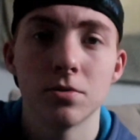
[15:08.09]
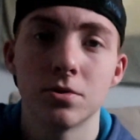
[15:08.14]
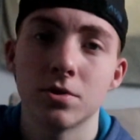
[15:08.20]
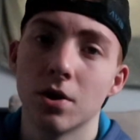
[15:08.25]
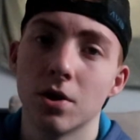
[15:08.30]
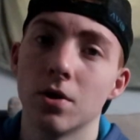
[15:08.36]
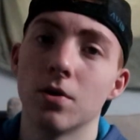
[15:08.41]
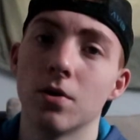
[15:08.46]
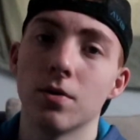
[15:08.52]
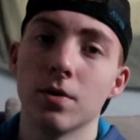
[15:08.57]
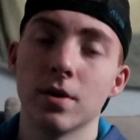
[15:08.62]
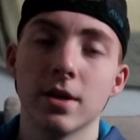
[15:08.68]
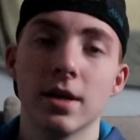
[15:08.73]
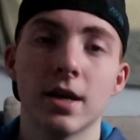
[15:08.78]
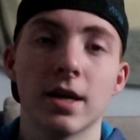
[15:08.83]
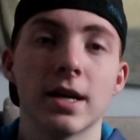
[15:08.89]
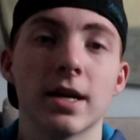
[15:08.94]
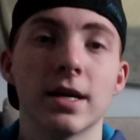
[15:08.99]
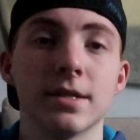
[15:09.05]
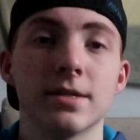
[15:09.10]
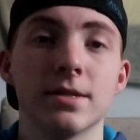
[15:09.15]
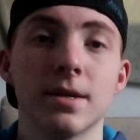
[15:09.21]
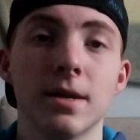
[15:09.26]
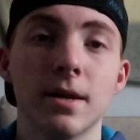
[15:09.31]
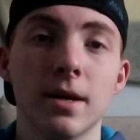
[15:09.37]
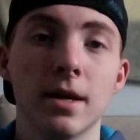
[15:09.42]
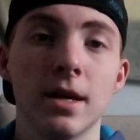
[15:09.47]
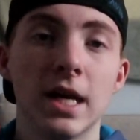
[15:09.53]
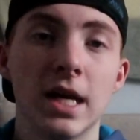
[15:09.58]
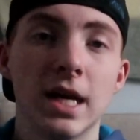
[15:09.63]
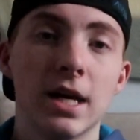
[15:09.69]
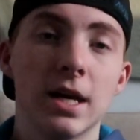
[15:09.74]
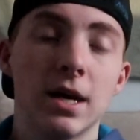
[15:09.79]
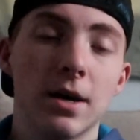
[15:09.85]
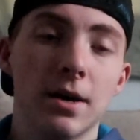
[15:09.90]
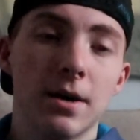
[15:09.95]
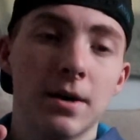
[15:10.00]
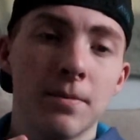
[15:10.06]
So yeah, guys,
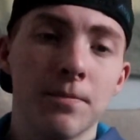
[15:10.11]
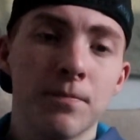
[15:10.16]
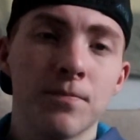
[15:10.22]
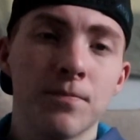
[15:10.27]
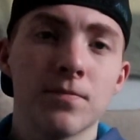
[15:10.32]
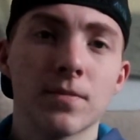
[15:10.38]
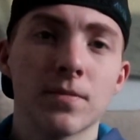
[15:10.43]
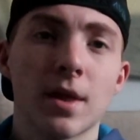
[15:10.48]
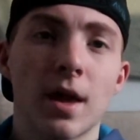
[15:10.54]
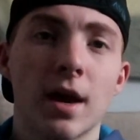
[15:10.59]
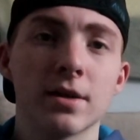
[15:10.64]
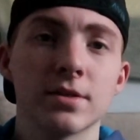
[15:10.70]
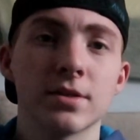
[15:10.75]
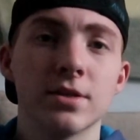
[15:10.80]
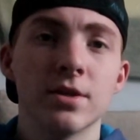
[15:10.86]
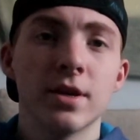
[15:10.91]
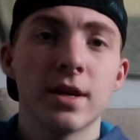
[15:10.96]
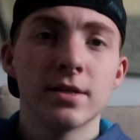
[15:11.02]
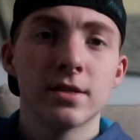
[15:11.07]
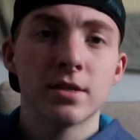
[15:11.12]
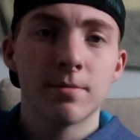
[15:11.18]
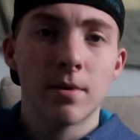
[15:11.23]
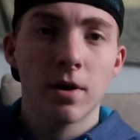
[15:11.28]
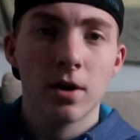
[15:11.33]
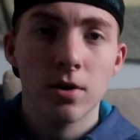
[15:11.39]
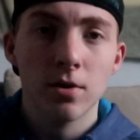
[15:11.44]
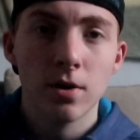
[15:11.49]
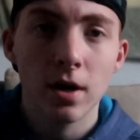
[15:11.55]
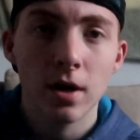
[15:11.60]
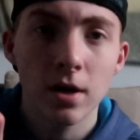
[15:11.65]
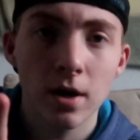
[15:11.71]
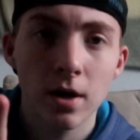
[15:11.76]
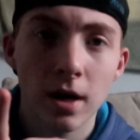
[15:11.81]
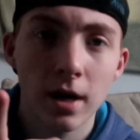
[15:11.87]
I'll see you guys tomorrow.